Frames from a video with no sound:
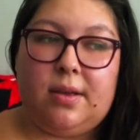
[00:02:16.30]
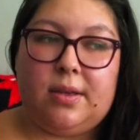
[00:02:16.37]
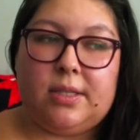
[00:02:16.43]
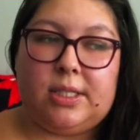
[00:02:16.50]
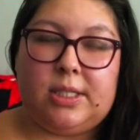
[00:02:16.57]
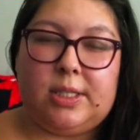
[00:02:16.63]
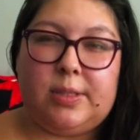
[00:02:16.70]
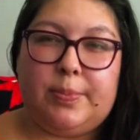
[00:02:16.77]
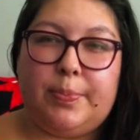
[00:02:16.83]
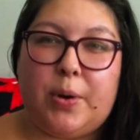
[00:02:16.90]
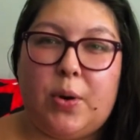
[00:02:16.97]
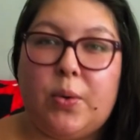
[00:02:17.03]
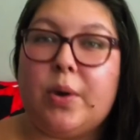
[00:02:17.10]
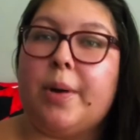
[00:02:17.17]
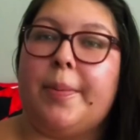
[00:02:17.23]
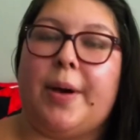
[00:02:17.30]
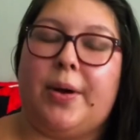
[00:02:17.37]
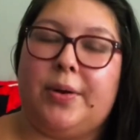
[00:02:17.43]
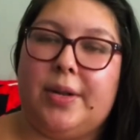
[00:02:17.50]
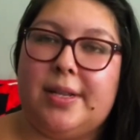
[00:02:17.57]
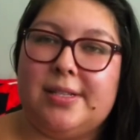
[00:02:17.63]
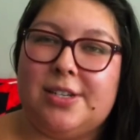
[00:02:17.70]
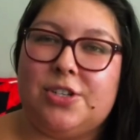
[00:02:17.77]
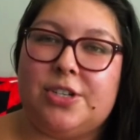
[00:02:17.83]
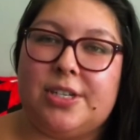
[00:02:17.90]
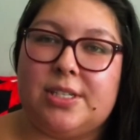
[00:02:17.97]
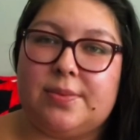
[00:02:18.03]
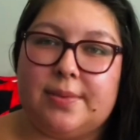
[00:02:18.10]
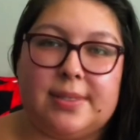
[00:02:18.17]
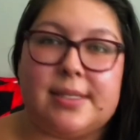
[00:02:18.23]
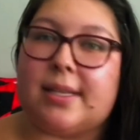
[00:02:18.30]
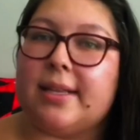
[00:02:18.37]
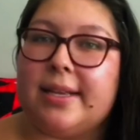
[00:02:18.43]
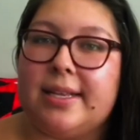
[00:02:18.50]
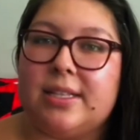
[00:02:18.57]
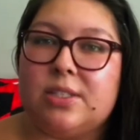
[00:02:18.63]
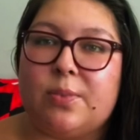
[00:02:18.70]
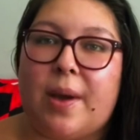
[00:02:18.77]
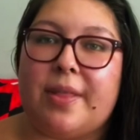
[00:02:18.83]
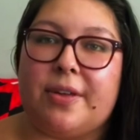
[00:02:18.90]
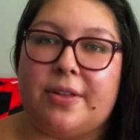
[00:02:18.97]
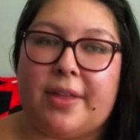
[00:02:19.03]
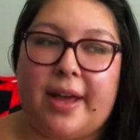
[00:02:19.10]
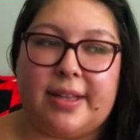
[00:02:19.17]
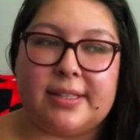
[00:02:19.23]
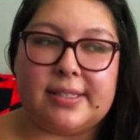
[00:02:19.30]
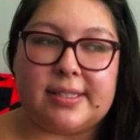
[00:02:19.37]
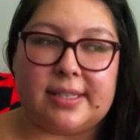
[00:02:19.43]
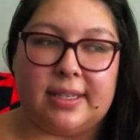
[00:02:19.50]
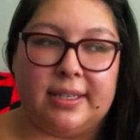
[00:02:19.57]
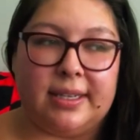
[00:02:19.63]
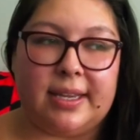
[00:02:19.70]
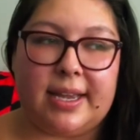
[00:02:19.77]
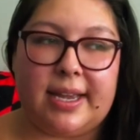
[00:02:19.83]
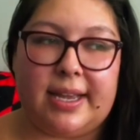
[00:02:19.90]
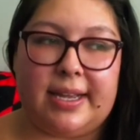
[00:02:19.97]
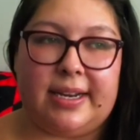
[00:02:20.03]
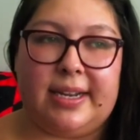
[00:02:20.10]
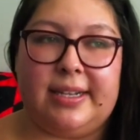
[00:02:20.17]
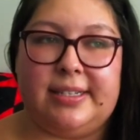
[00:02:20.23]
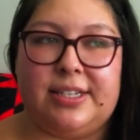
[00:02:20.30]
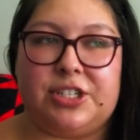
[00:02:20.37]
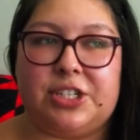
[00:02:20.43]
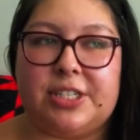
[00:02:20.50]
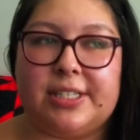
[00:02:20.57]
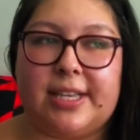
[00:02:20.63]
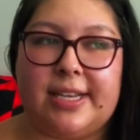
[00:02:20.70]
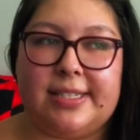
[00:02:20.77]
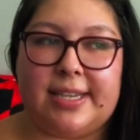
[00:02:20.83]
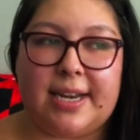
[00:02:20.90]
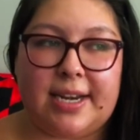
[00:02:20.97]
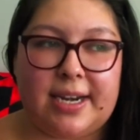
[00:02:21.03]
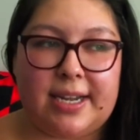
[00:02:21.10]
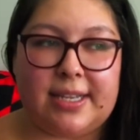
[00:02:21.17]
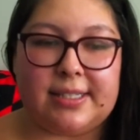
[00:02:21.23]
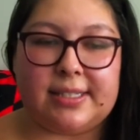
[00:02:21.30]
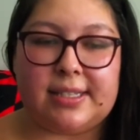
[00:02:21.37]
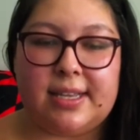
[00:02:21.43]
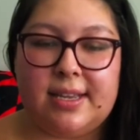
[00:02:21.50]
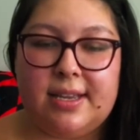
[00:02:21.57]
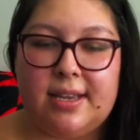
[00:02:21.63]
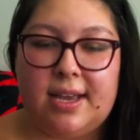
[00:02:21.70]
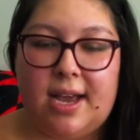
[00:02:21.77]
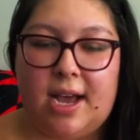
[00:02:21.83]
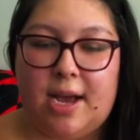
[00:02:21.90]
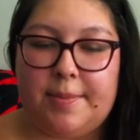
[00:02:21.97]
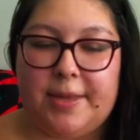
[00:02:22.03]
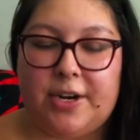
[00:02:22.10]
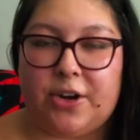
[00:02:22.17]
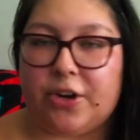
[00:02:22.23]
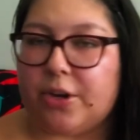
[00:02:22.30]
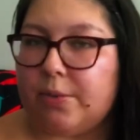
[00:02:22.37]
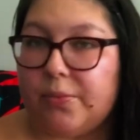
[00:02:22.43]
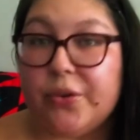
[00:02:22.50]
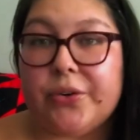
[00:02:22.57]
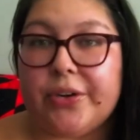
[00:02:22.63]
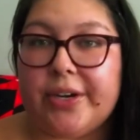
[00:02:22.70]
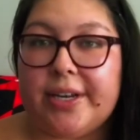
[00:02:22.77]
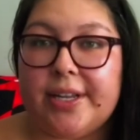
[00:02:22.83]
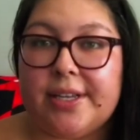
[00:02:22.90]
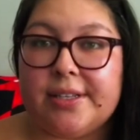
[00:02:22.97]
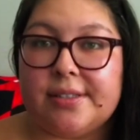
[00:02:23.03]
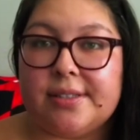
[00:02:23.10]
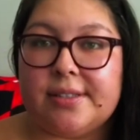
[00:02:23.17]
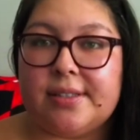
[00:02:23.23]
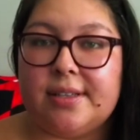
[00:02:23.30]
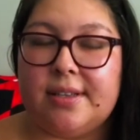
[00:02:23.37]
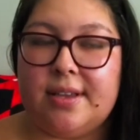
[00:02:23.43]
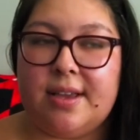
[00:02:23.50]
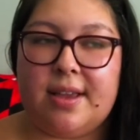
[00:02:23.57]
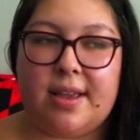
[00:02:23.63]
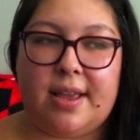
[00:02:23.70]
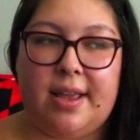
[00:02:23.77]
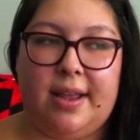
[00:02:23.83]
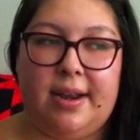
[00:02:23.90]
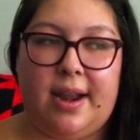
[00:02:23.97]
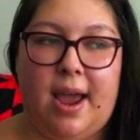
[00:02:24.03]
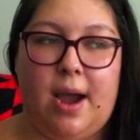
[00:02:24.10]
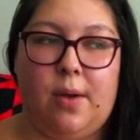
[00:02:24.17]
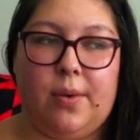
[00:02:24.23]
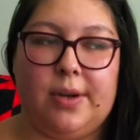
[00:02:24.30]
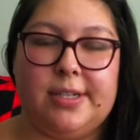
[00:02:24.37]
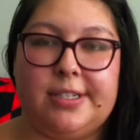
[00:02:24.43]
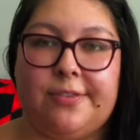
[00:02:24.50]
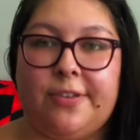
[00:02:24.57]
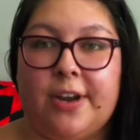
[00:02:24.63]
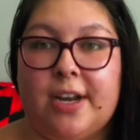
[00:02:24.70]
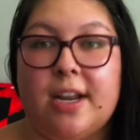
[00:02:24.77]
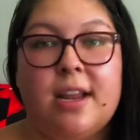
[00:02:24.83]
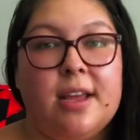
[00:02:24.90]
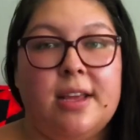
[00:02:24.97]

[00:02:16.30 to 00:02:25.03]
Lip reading: spoke about Indigenous resilience, whether that's in Indigenous identities, in our communities, in our different